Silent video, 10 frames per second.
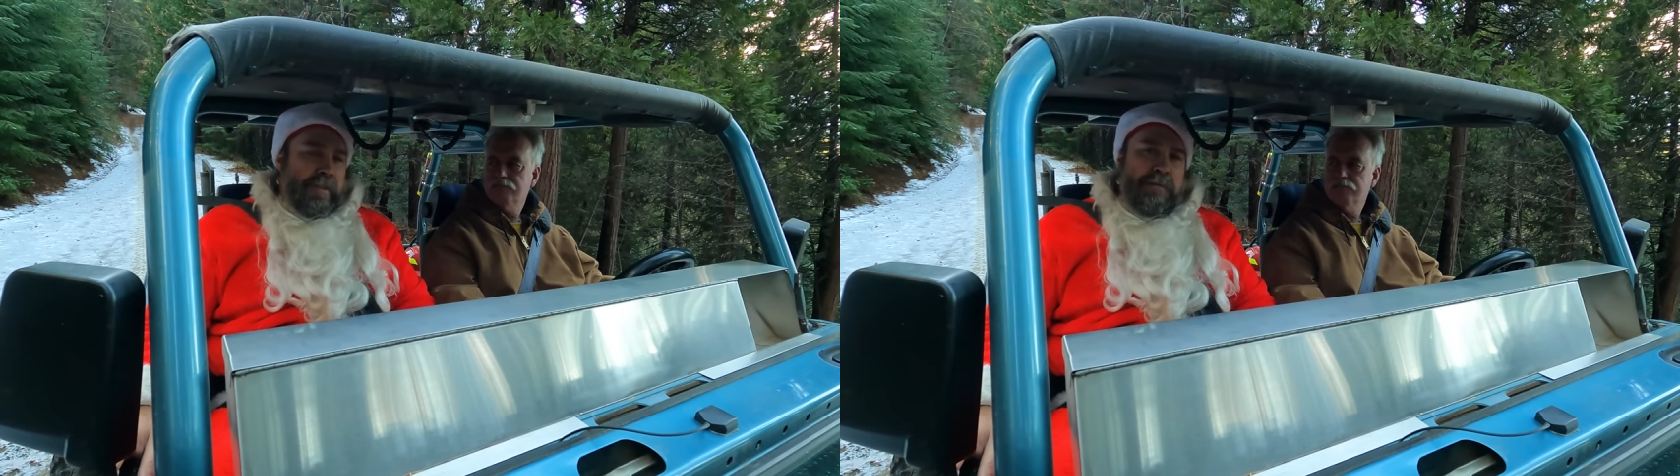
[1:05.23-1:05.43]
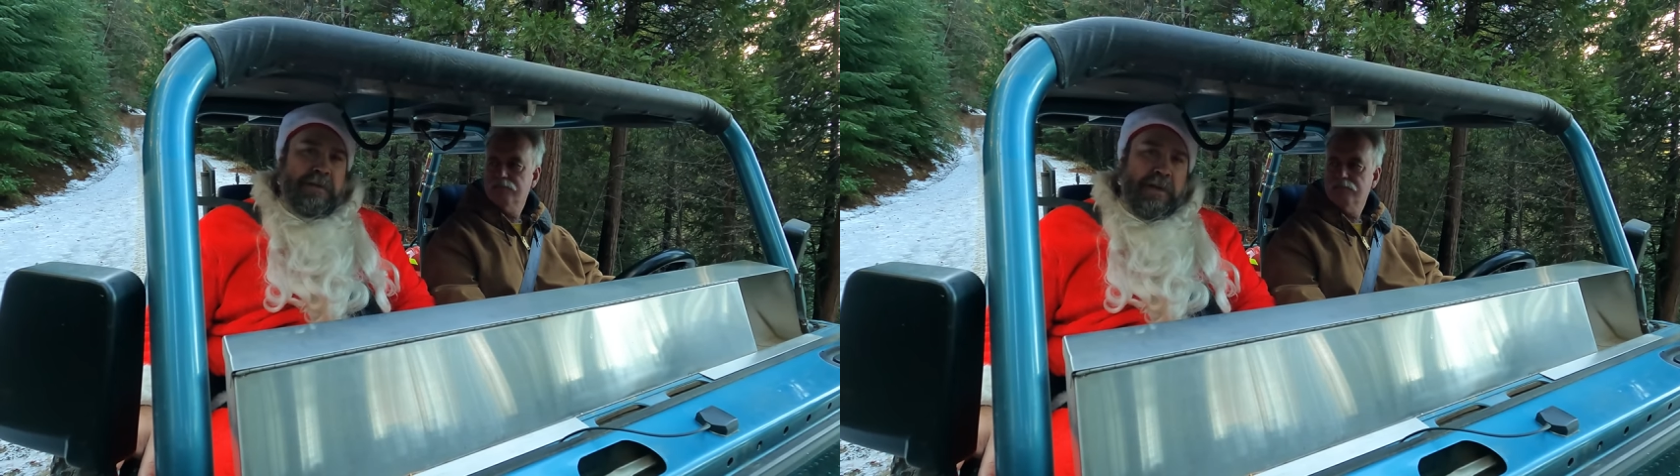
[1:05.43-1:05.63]

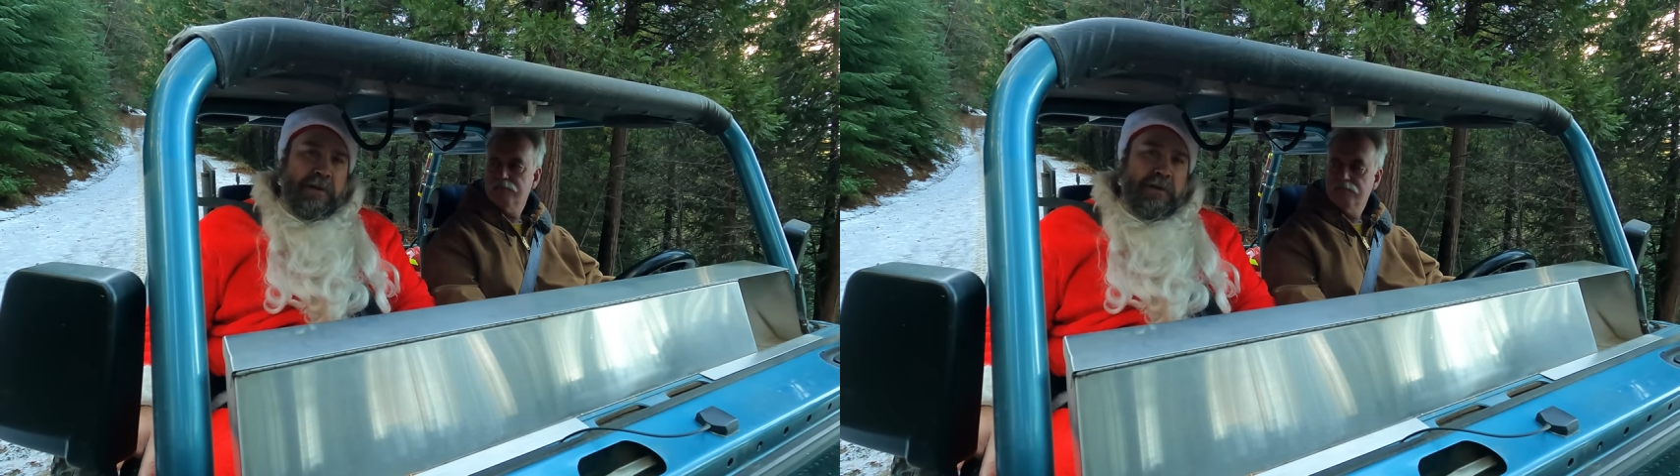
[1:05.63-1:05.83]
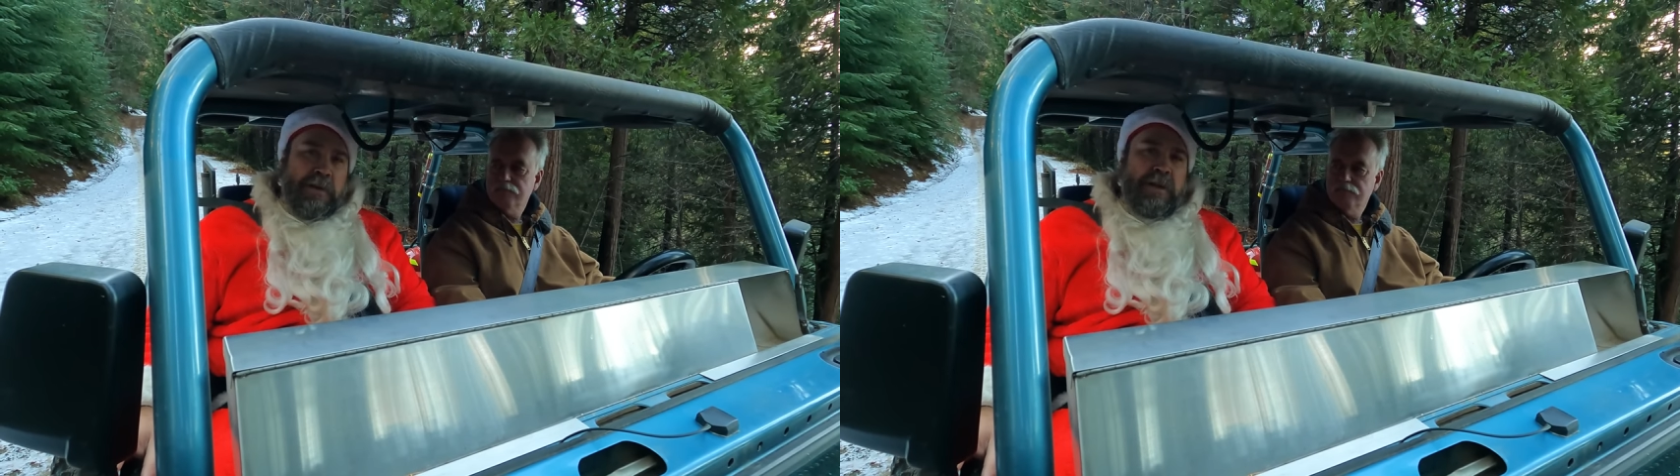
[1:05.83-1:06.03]
let me
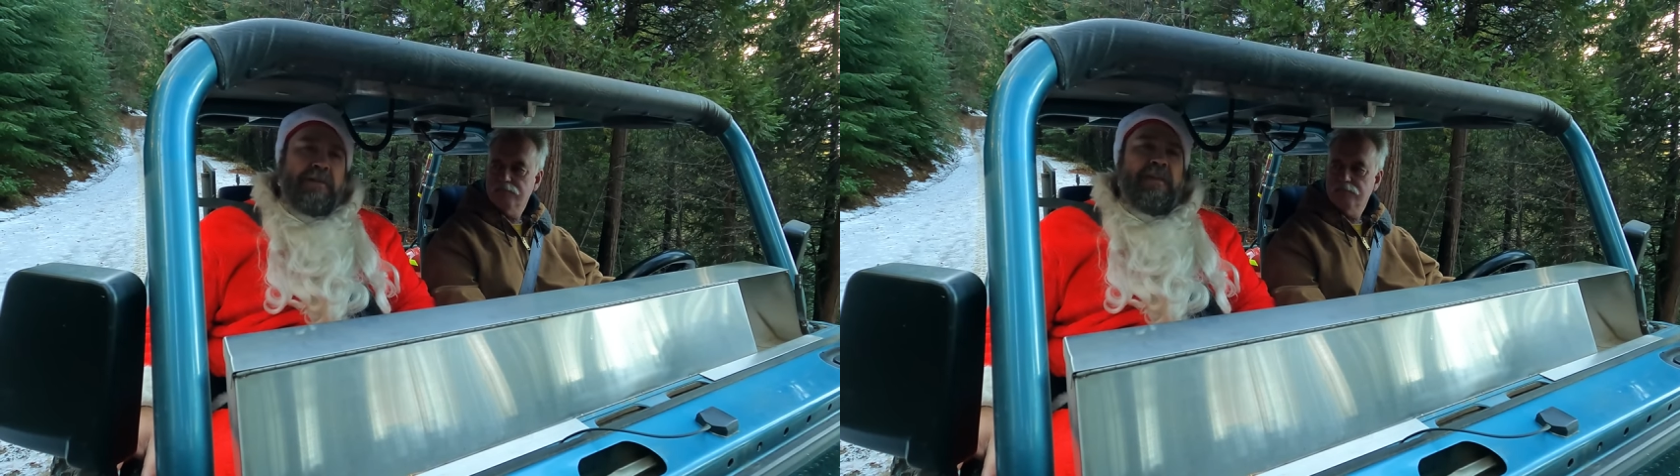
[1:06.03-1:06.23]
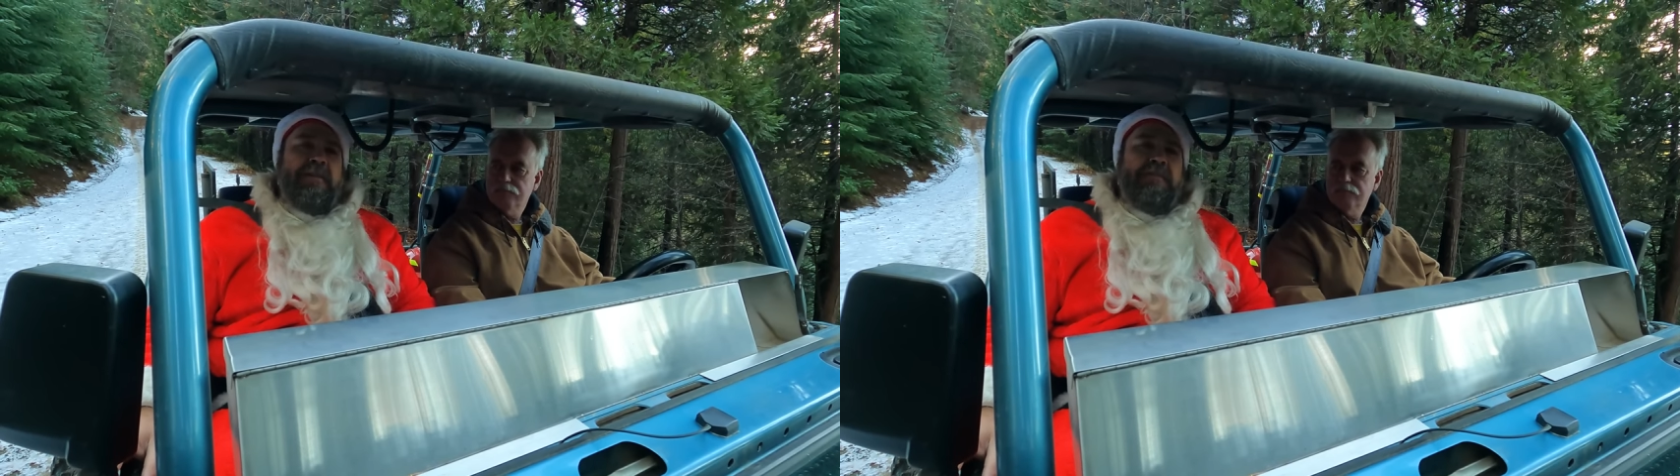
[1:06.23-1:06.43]
tell you, it
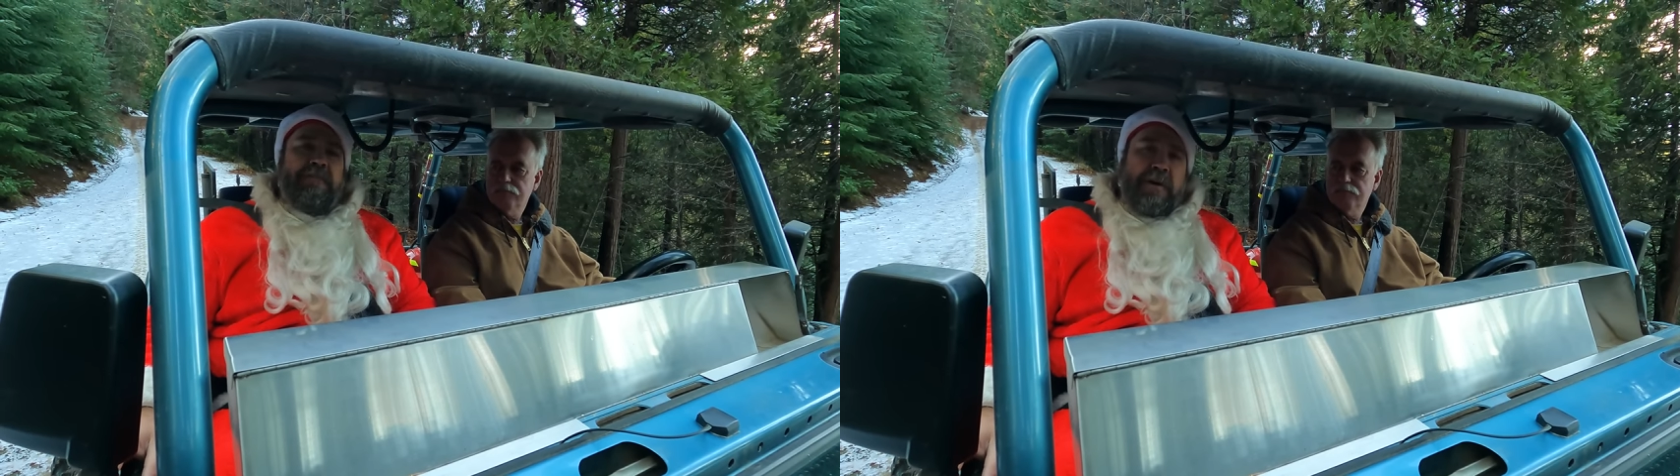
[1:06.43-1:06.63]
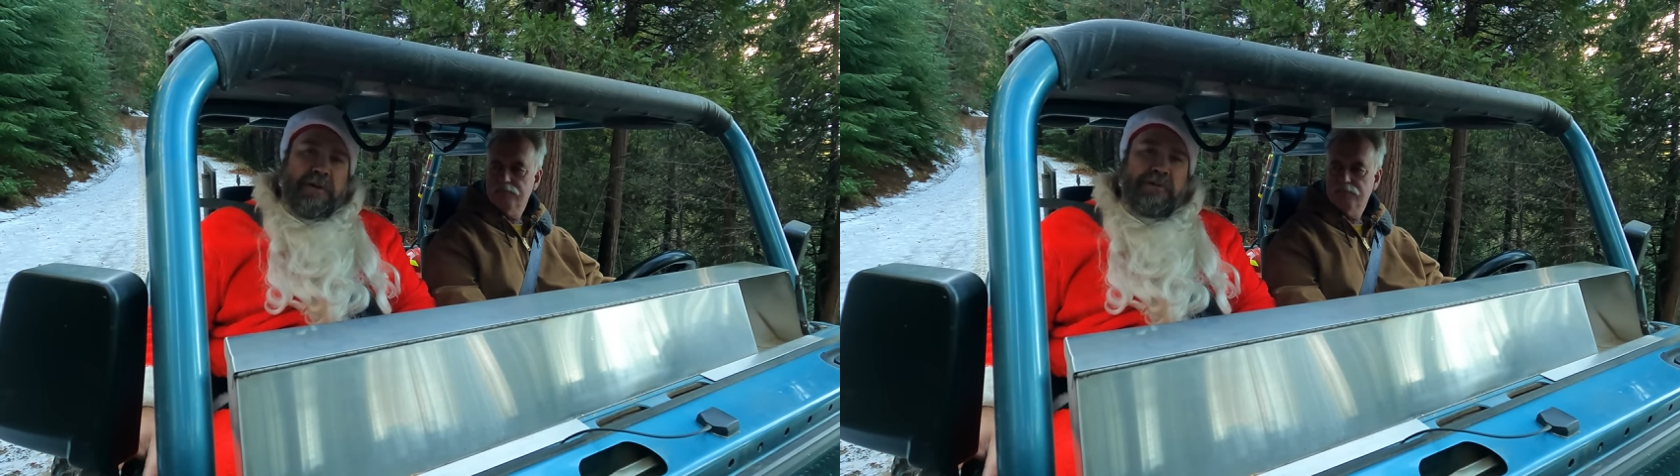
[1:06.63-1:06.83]
is a
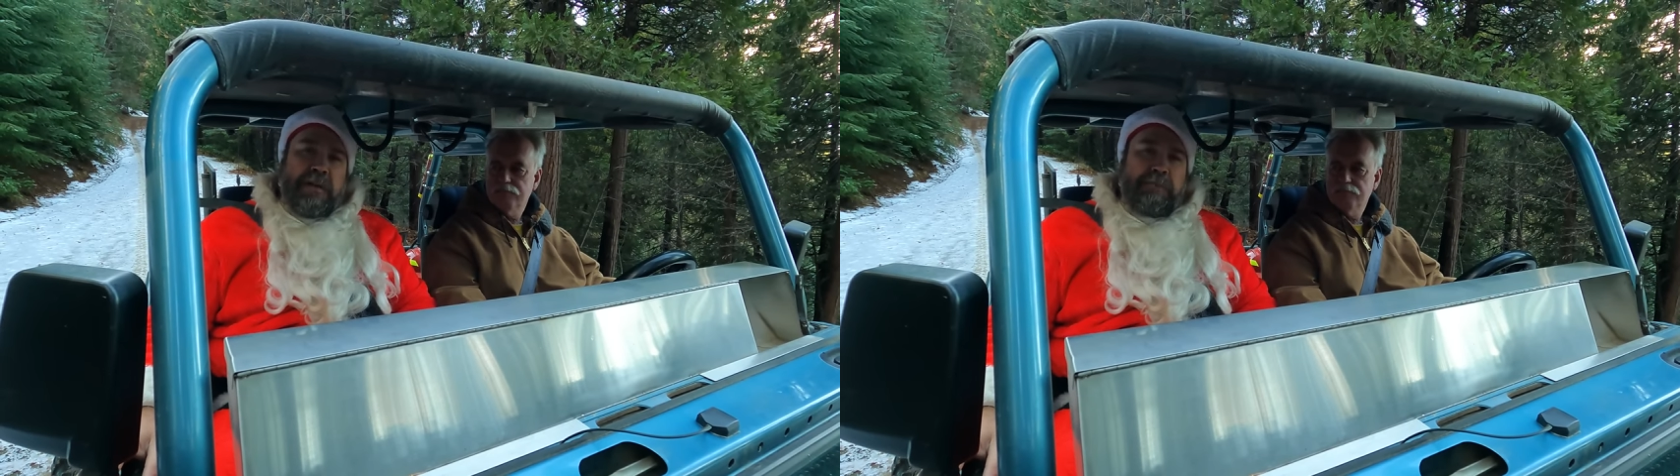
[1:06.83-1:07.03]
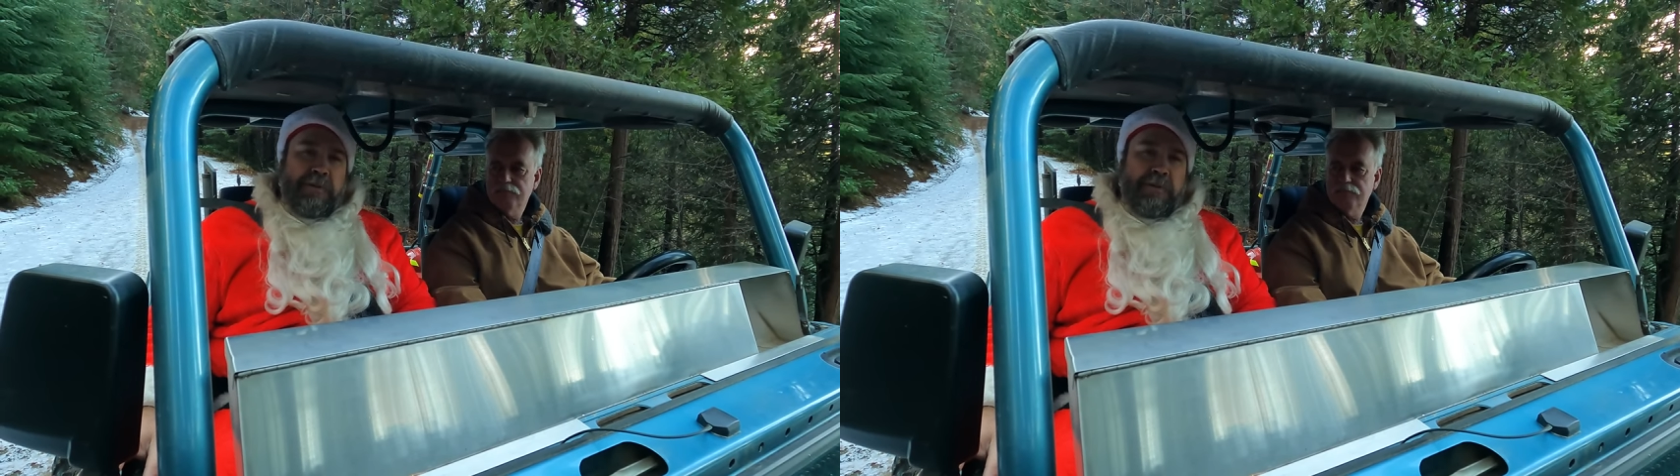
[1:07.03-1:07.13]
fun Jeep